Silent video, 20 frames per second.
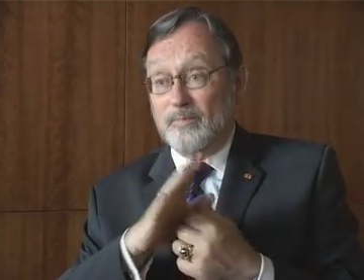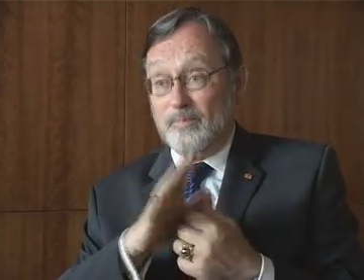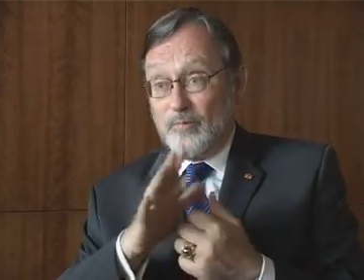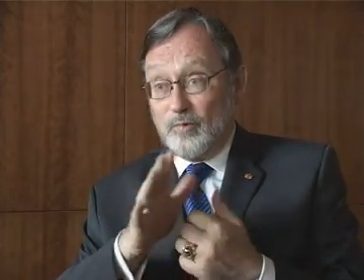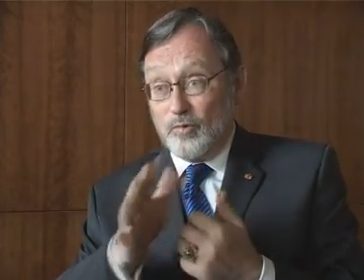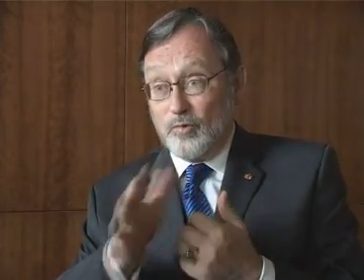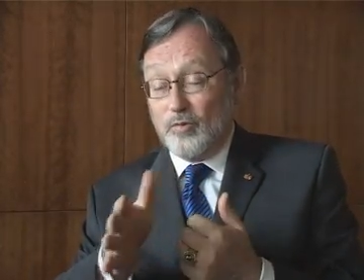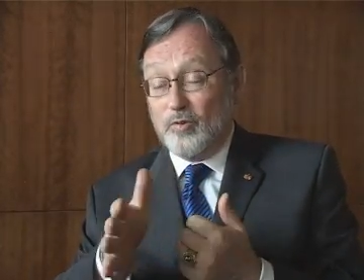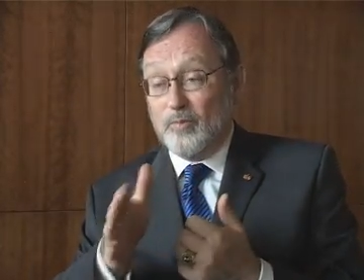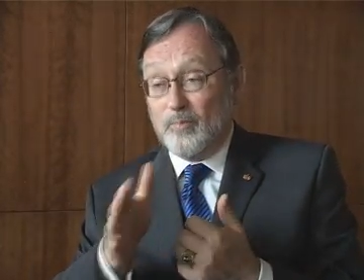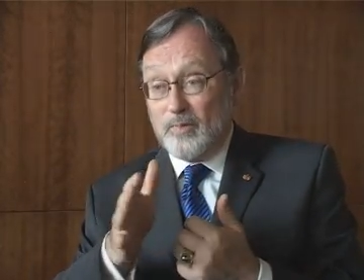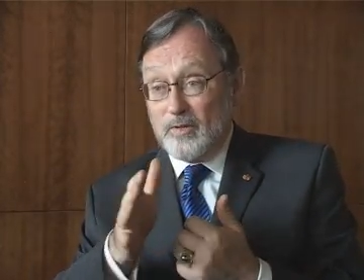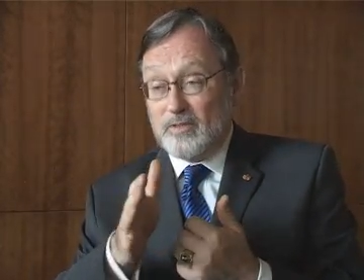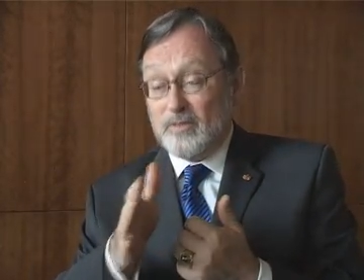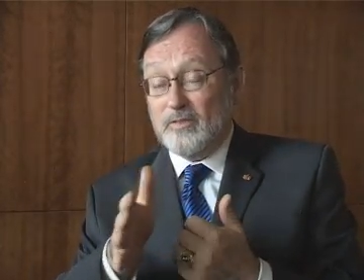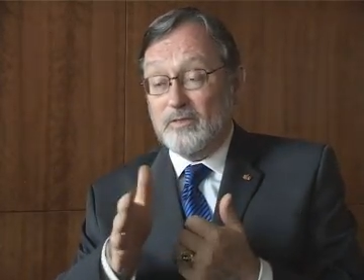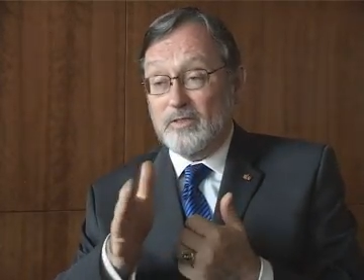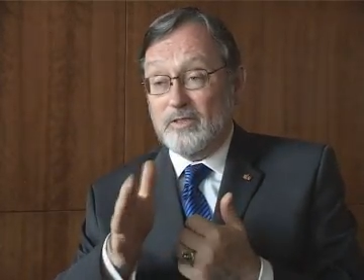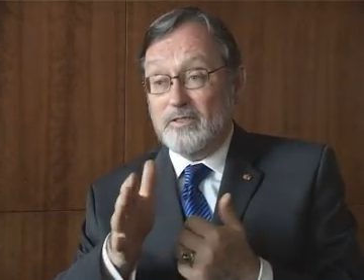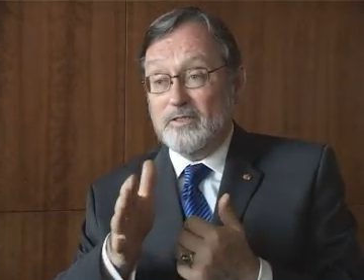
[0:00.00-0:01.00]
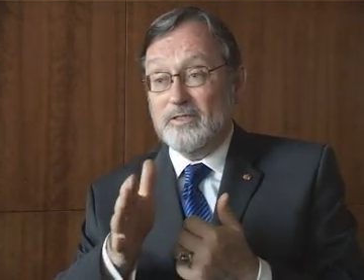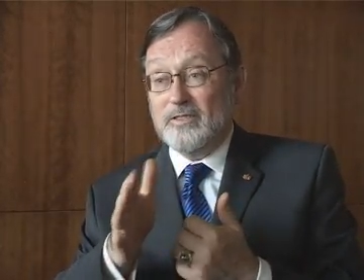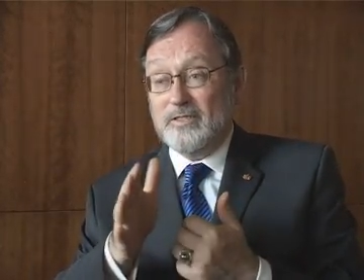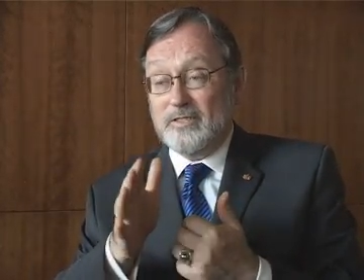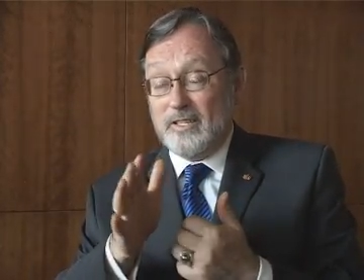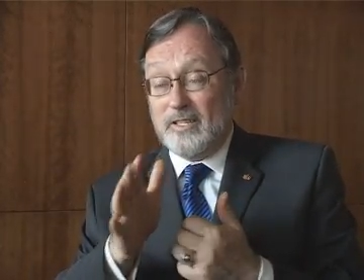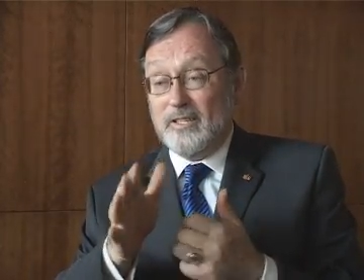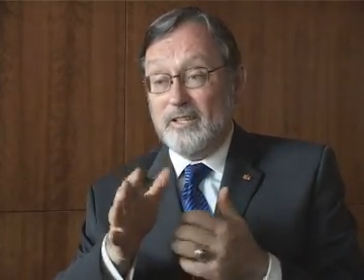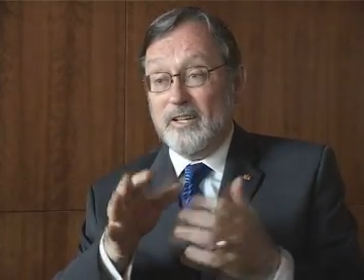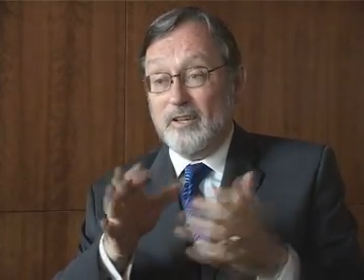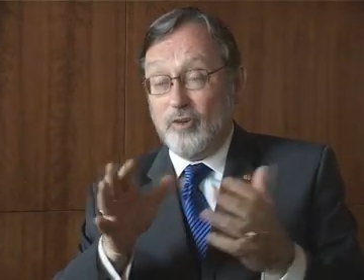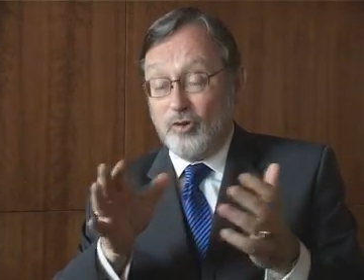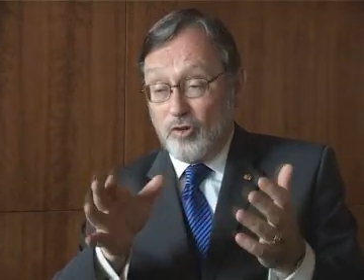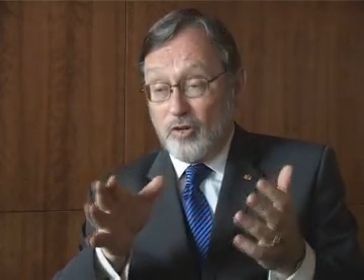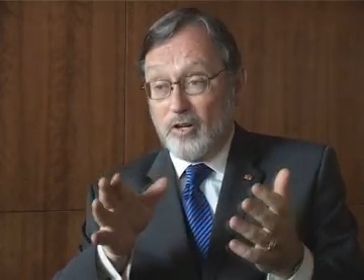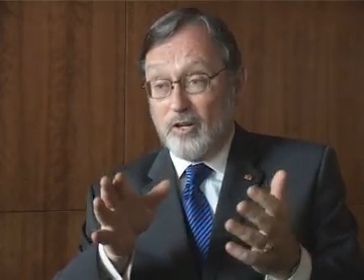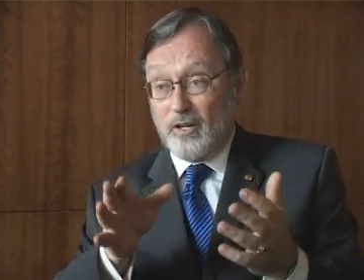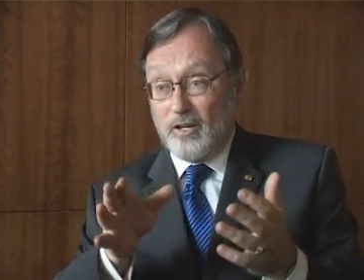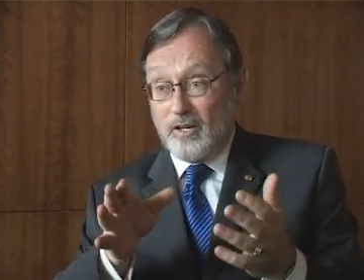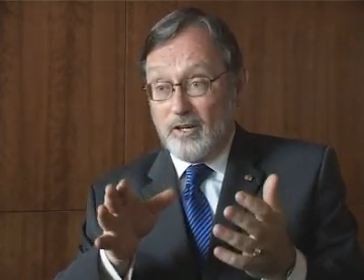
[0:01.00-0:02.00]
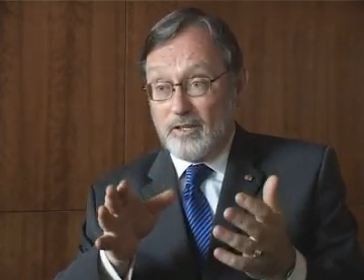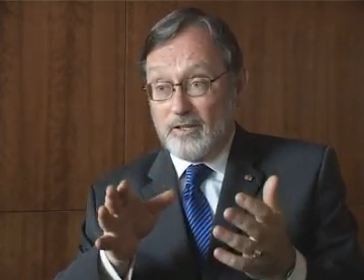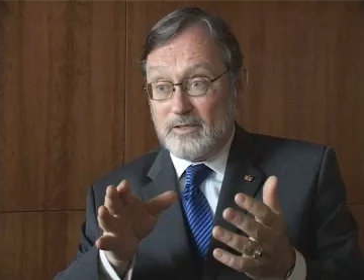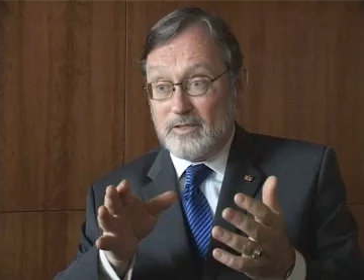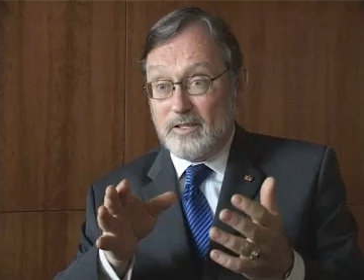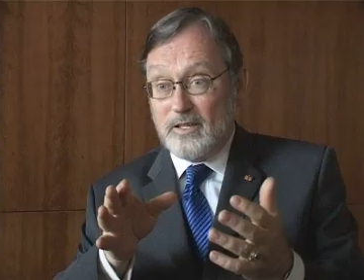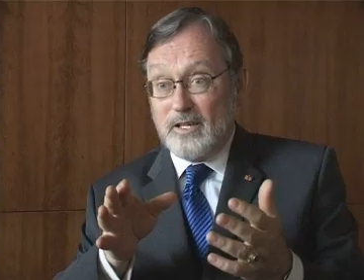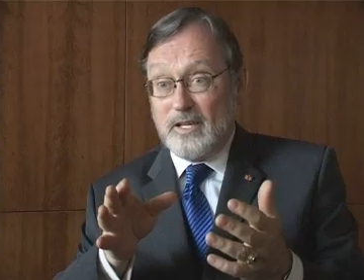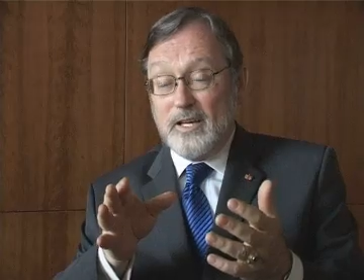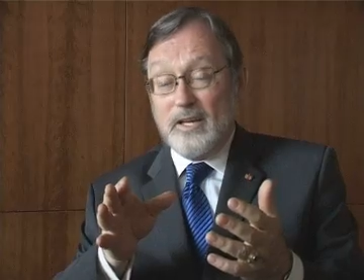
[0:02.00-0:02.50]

Ruth Misselwitz said they had organized.